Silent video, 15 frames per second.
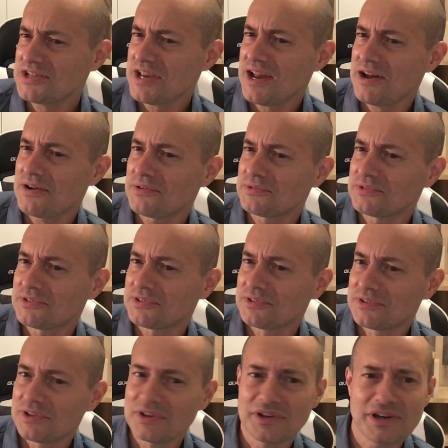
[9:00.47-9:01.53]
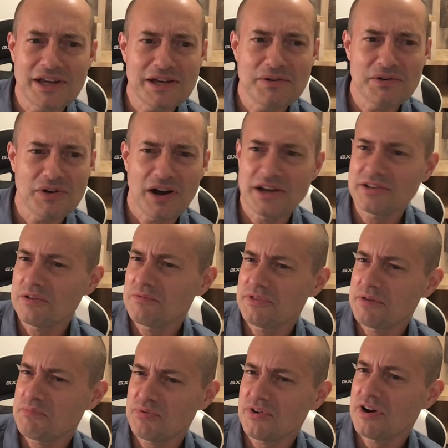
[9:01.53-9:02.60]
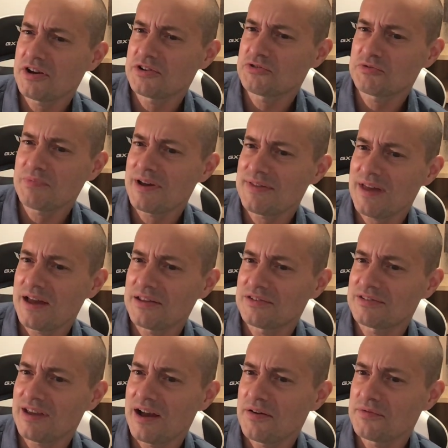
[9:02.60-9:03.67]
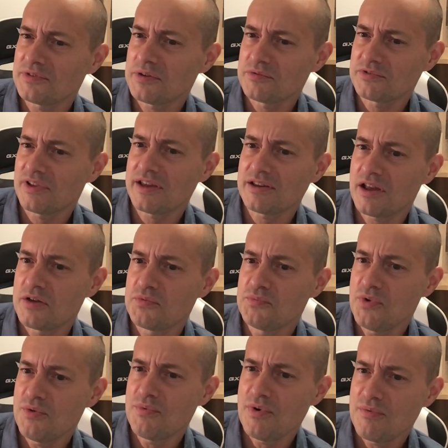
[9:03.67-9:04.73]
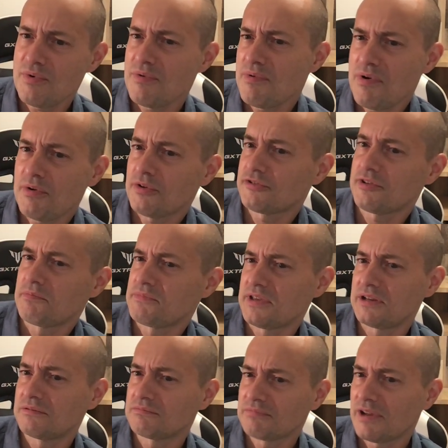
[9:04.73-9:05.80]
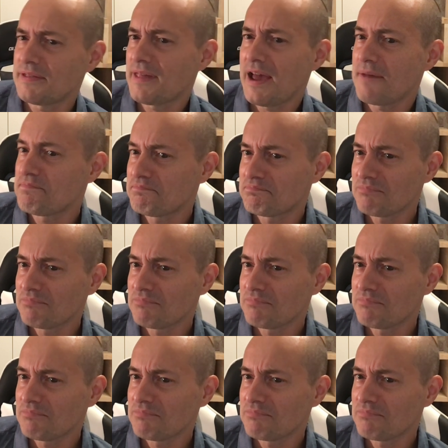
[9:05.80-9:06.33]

sound that I don't think piranhas would make that sound. It was like going woo woo woo woo or something like that.